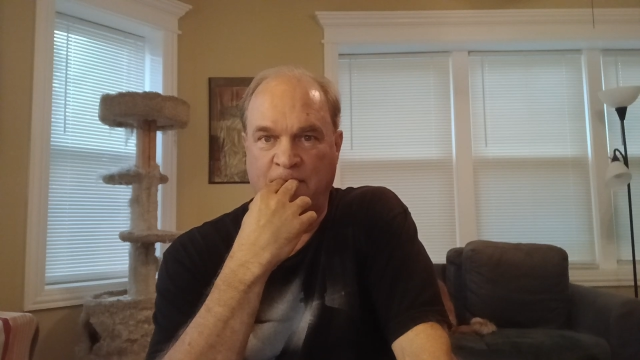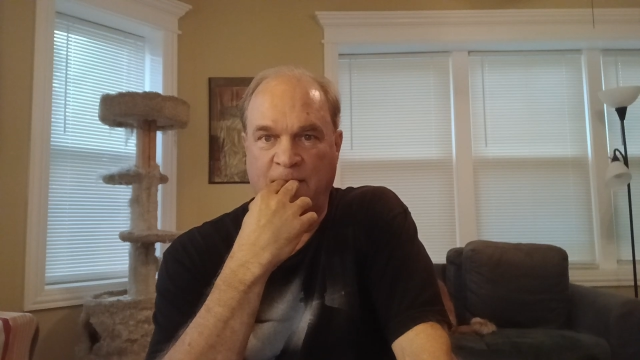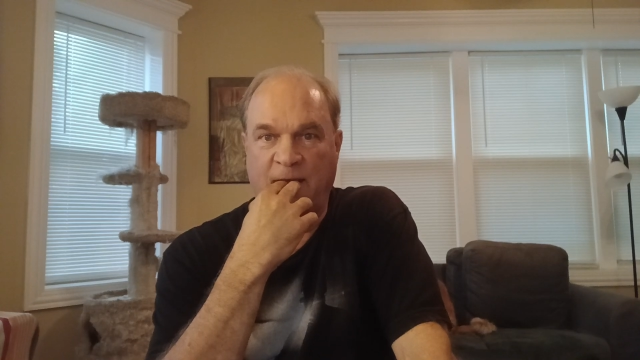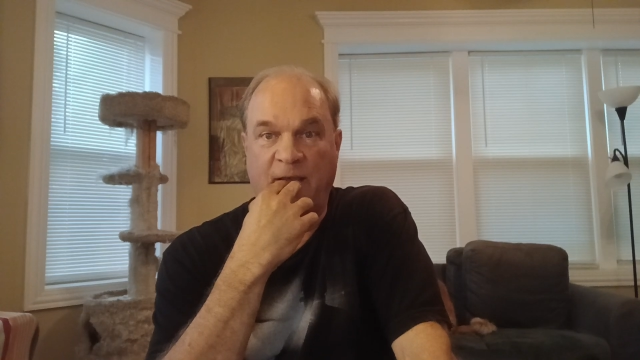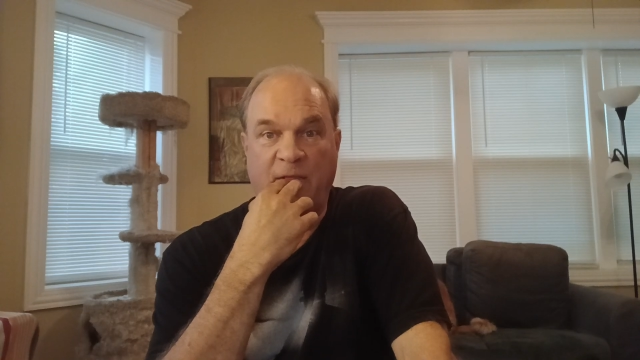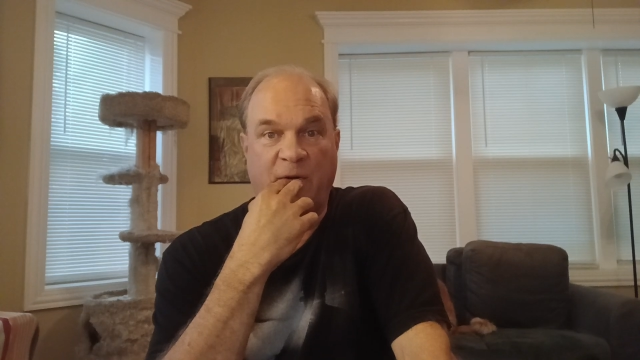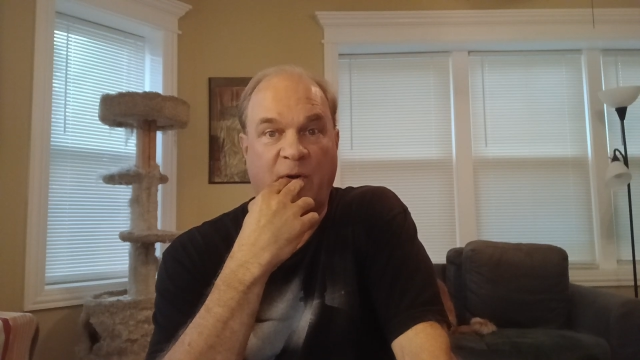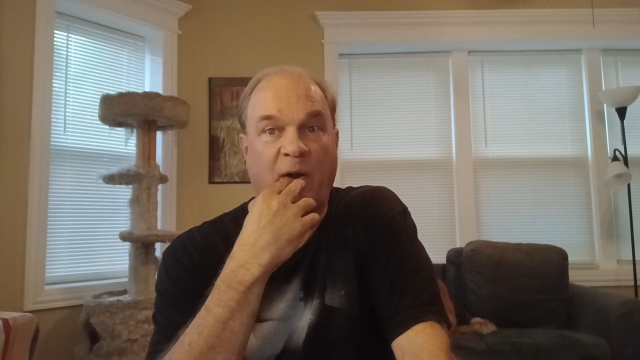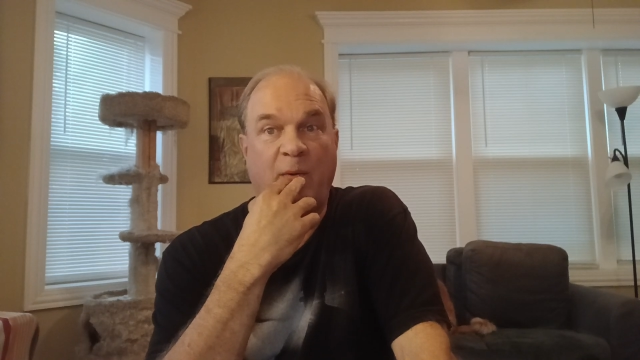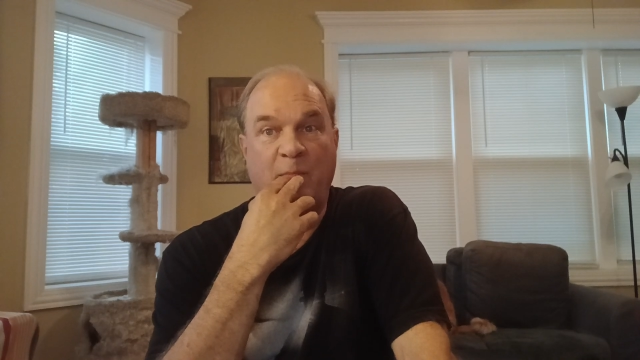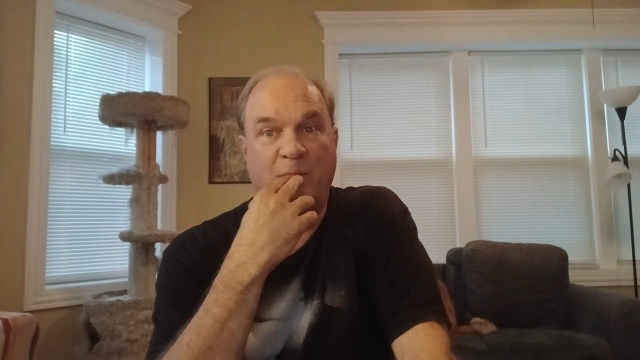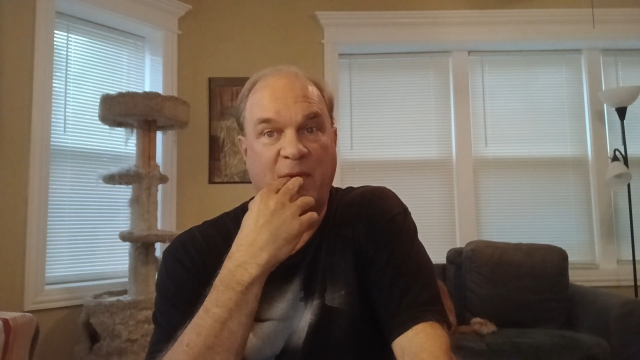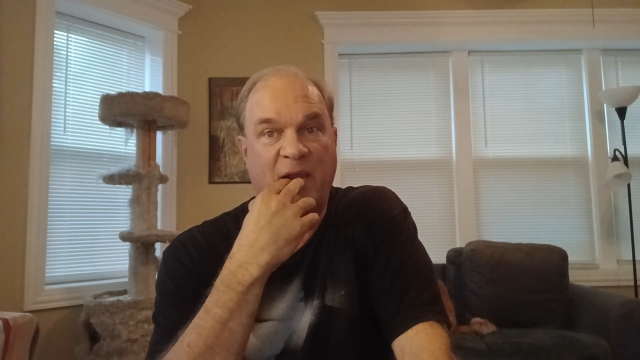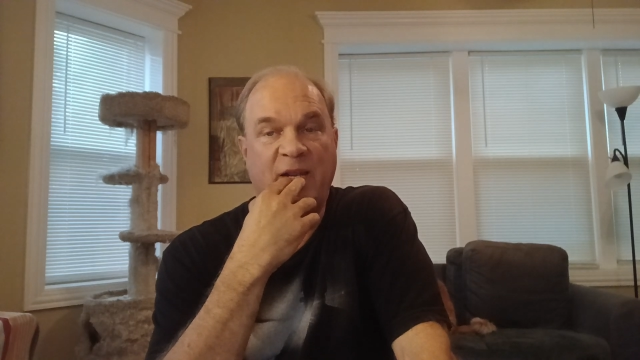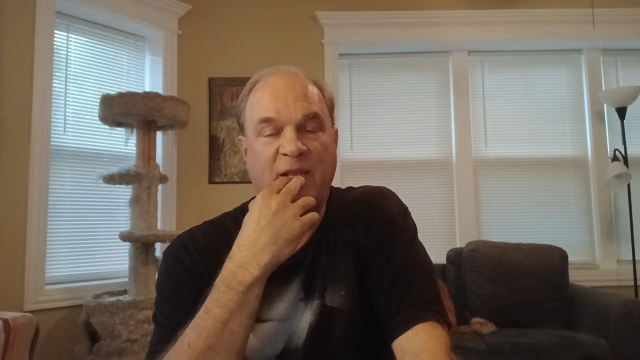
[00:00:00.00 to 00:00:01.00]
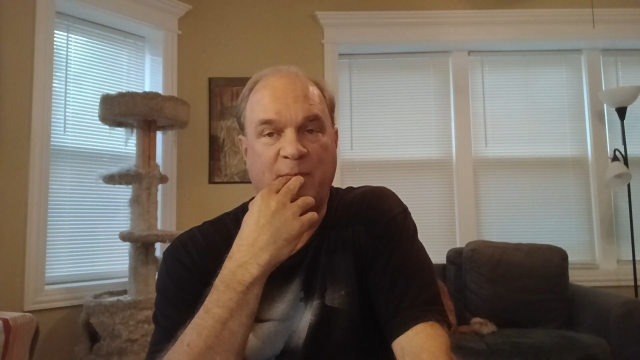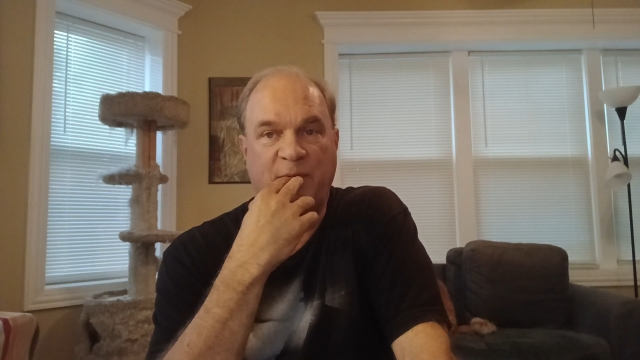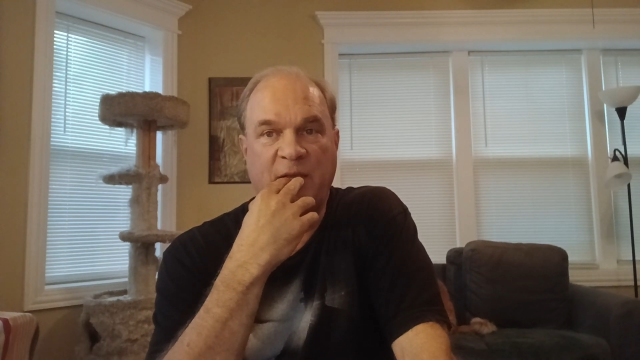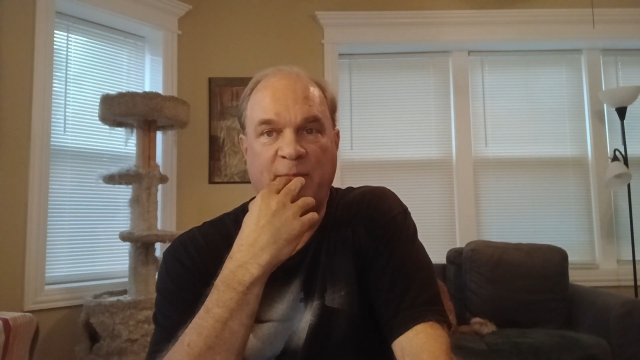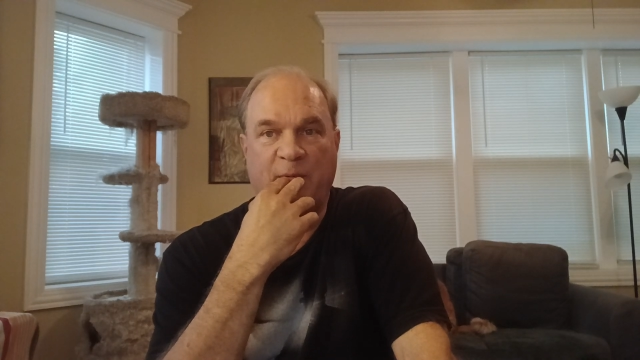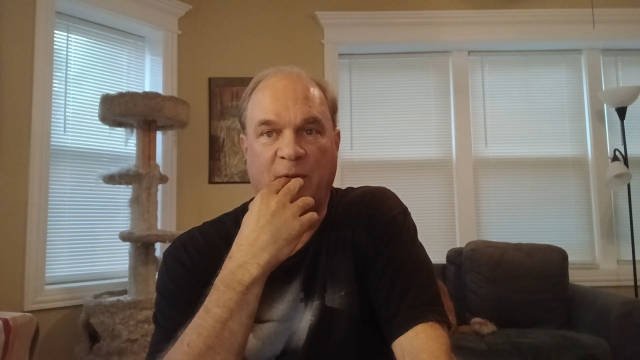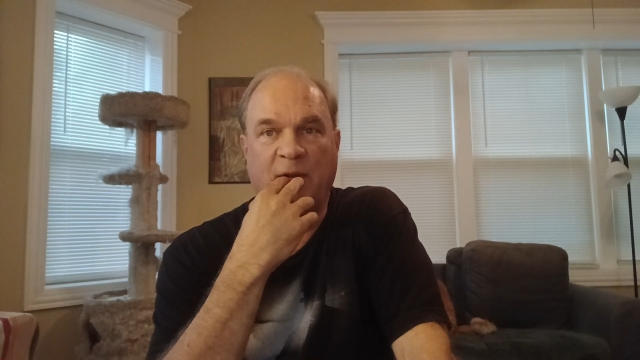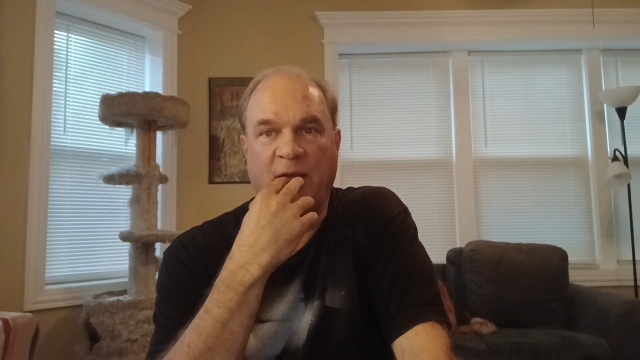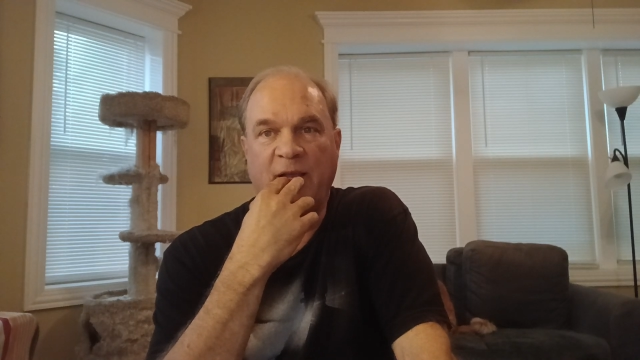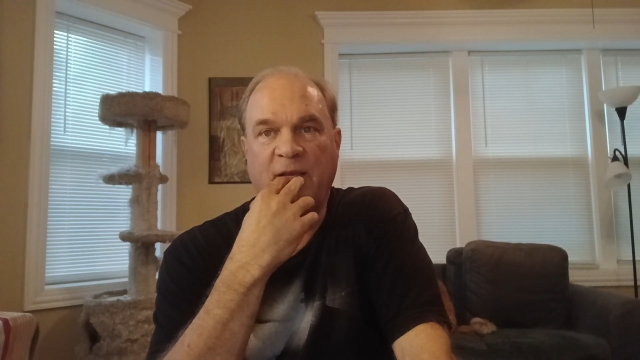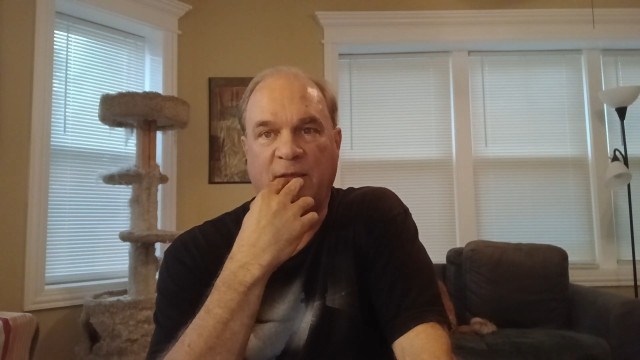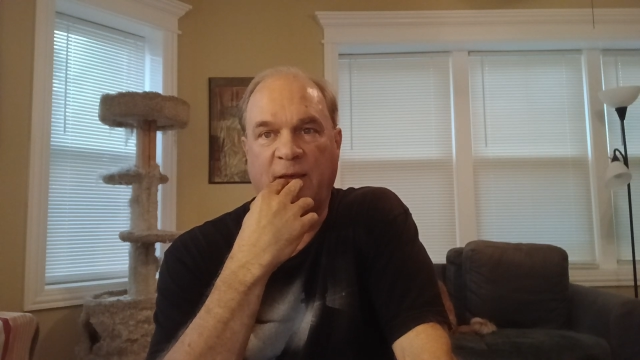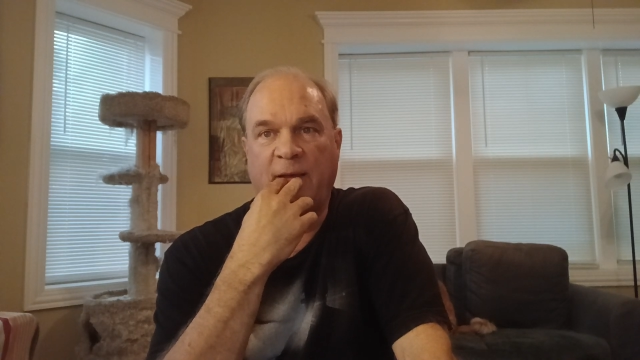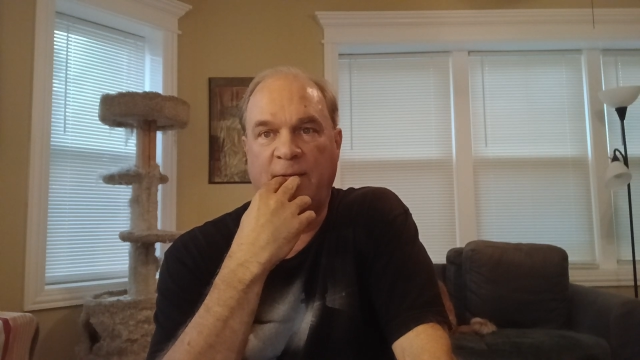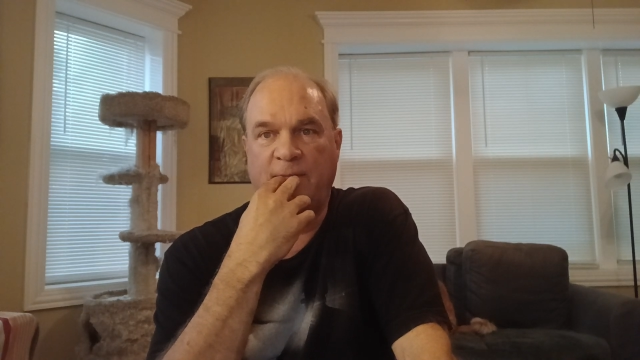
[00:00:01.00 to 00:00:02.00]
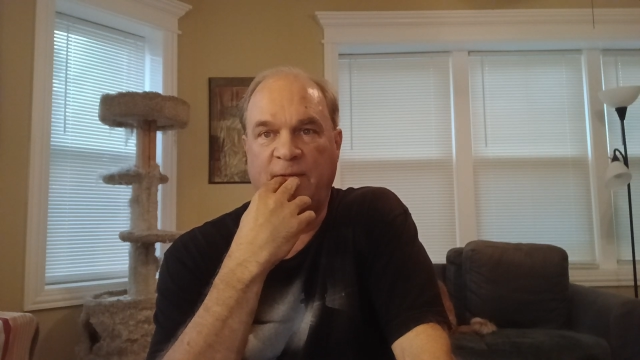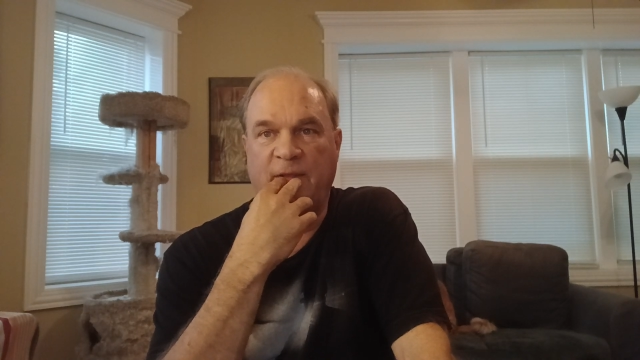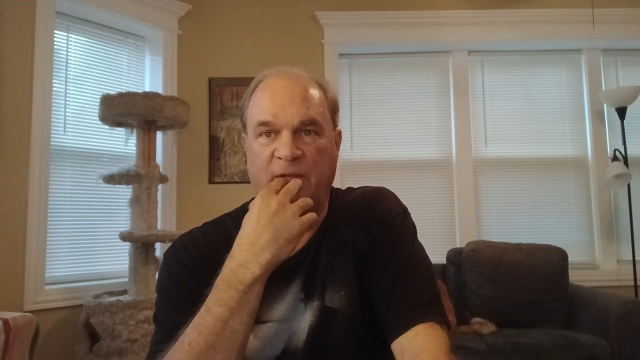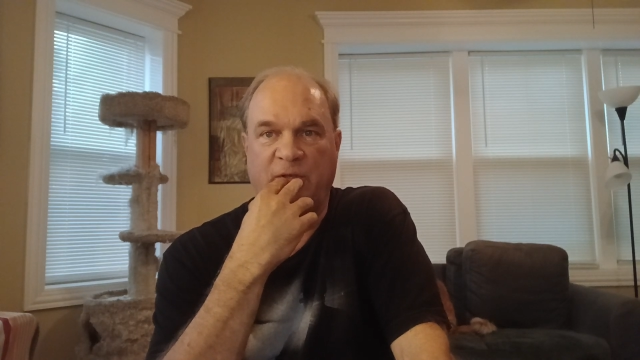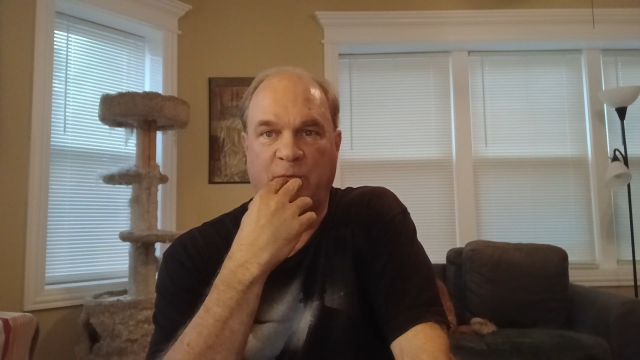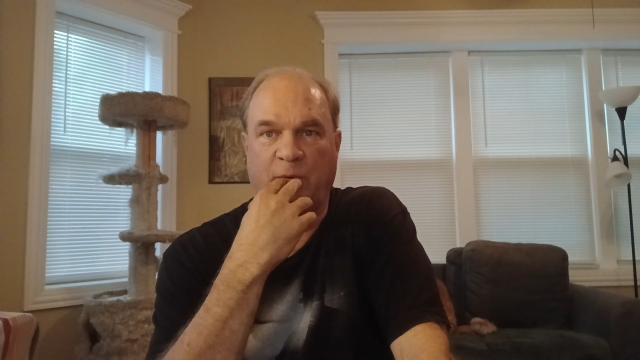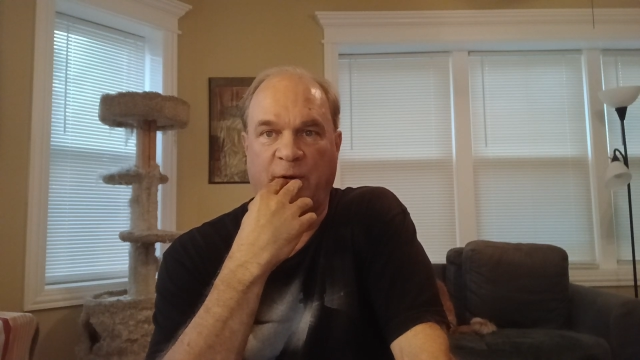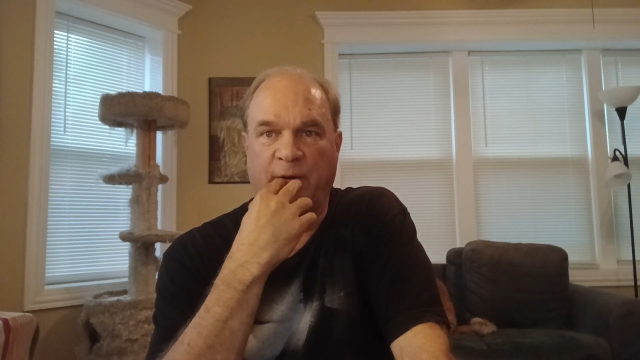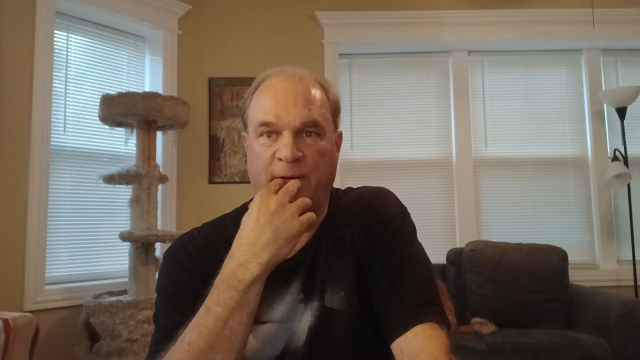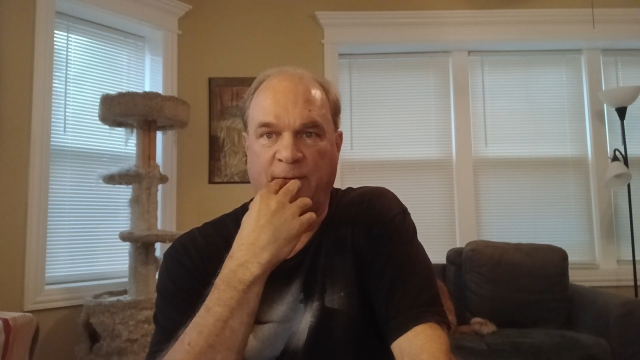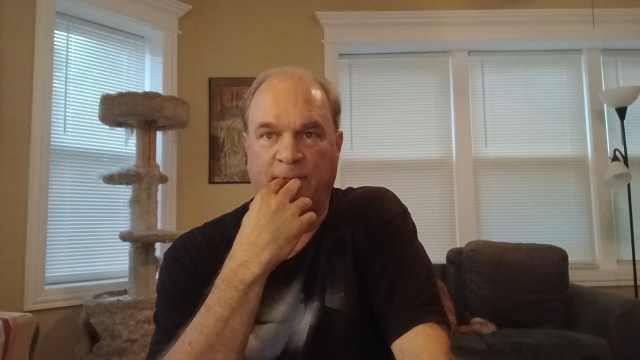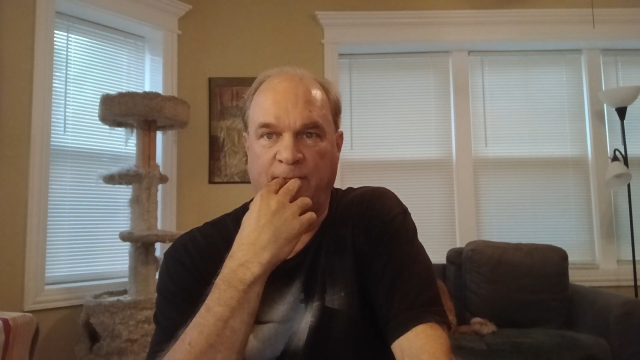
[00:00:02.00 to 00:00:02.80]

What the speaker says: And there are many people like that in this world.